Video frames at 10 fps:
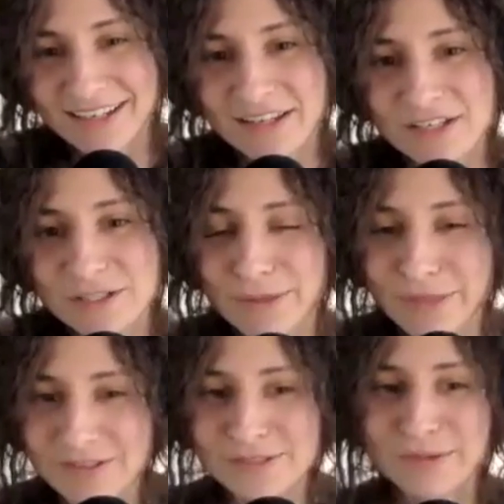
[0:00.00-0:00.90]
So
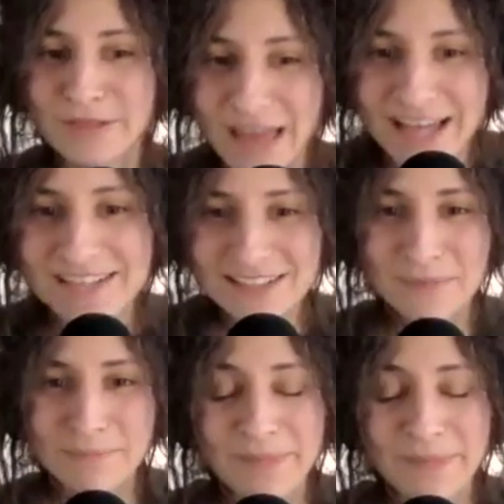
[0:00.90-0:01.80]

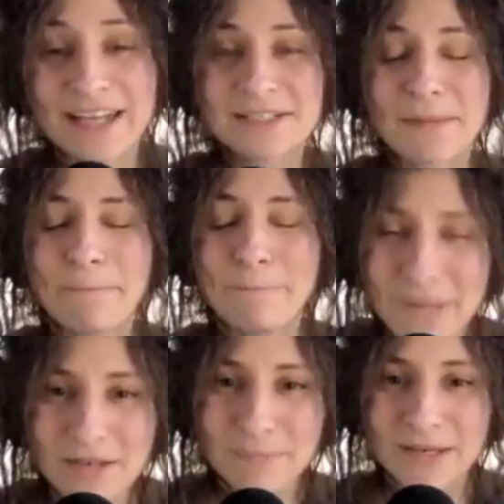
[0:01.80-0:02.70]
that is a
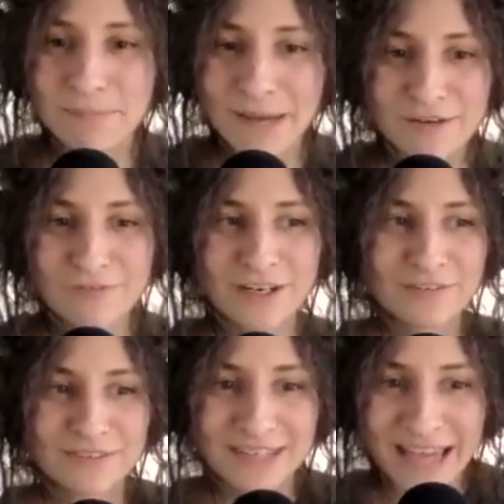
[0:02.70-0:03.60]
big, big benefit
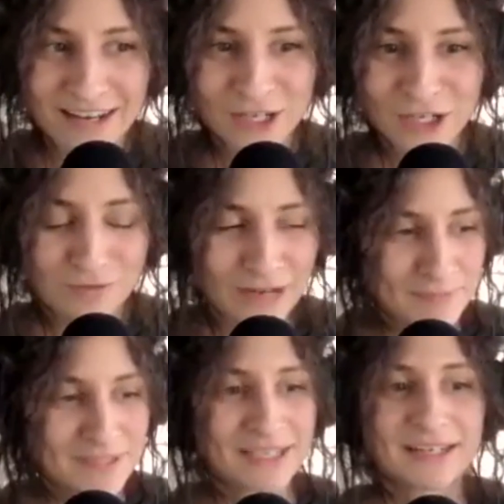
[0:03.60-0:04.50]
of getting your
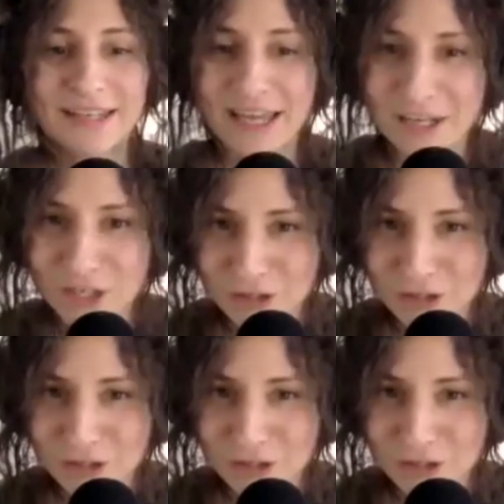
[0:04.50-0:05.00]
reps in, getting your